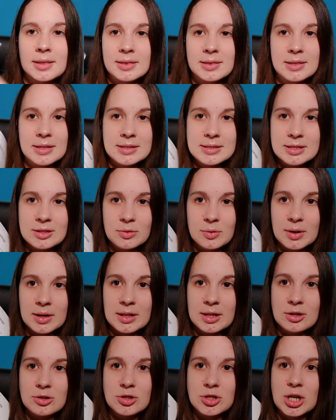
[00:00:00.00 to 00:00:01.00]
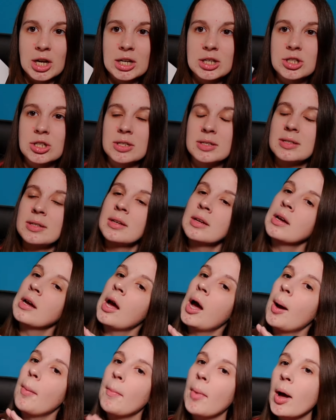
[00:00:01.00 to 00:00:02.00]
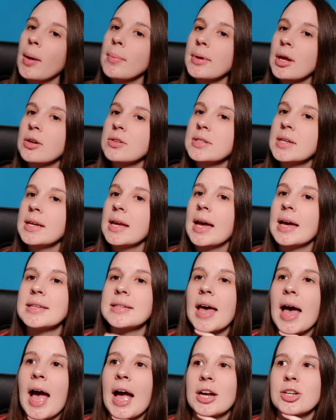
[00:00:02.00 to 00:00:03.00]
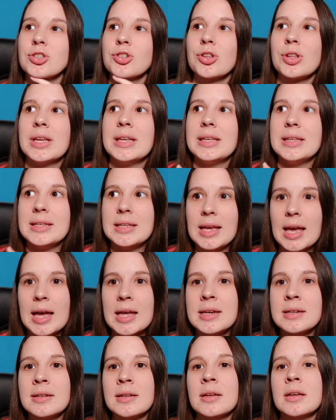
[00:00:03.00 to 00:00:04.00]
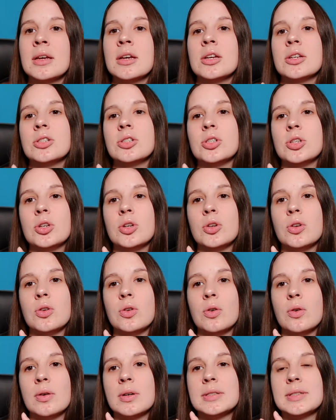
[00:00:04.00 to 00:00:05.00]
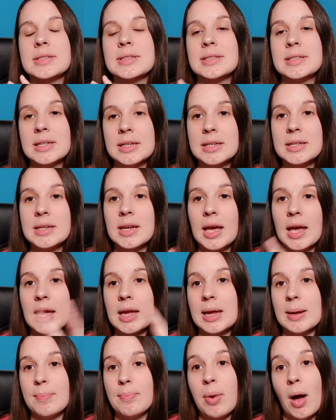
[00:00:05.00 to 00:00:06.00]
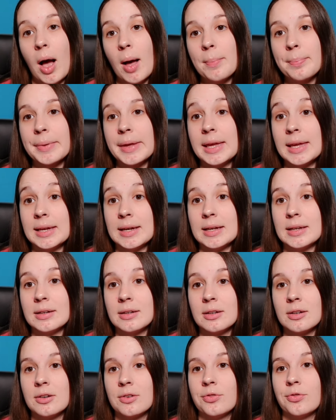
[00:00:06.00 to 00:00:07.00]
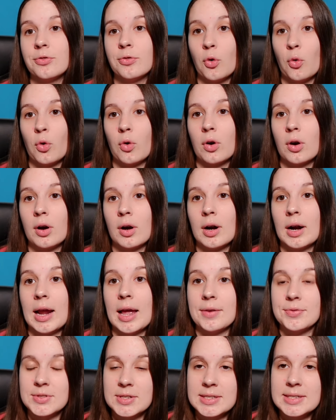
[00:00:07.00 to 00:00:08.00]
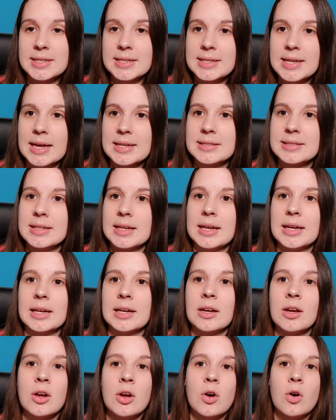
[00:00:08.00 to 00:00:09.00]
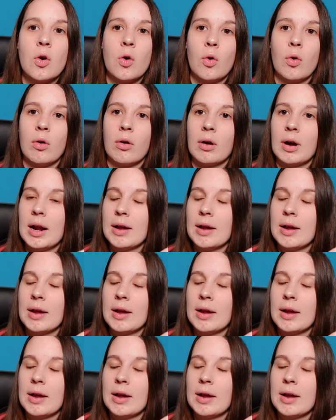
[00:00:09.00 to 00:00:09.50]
This is one of those changes. Momcozy has actually yet to send a pump in for FCC testing or